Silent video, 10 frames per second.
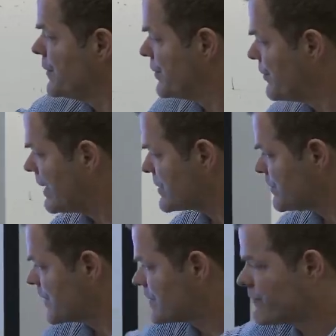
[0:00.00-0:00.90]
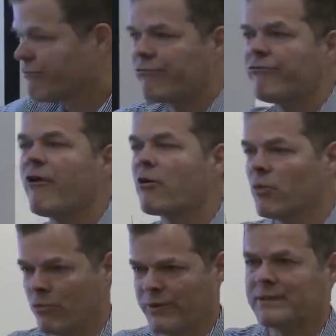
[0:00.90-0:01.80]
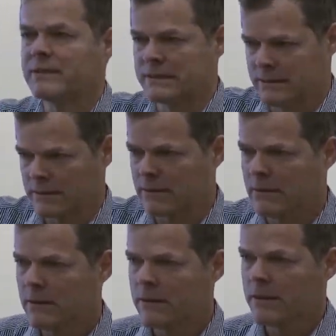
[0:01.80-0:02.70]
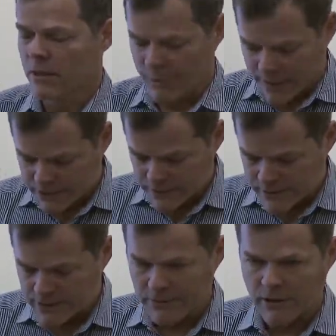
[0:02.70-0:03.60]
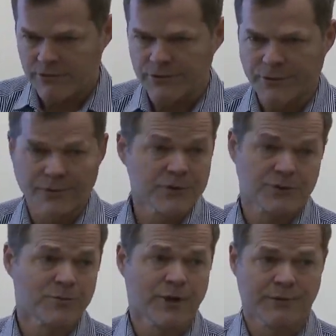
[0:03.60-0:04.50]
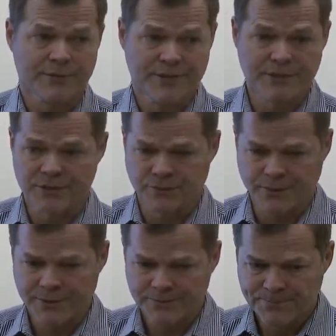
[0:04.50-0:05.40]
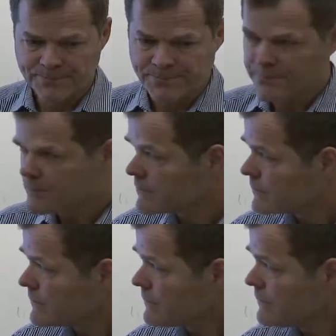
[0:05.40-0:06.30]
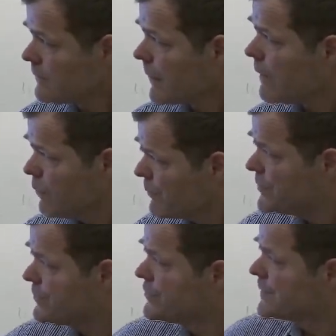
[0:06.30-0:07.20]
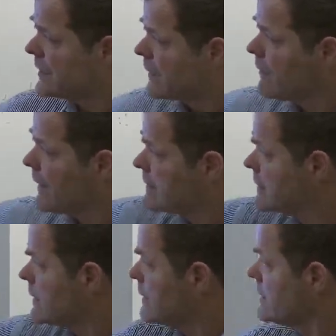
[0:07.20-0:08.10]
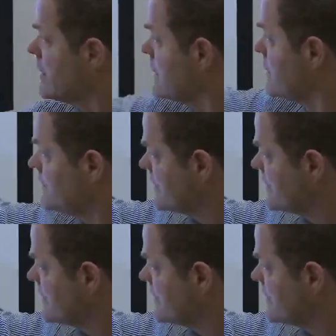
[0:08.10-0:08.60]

do, you have something that's far more realistic. And we actually start off doing research prioritization work. What we do is we take all that satellite data, you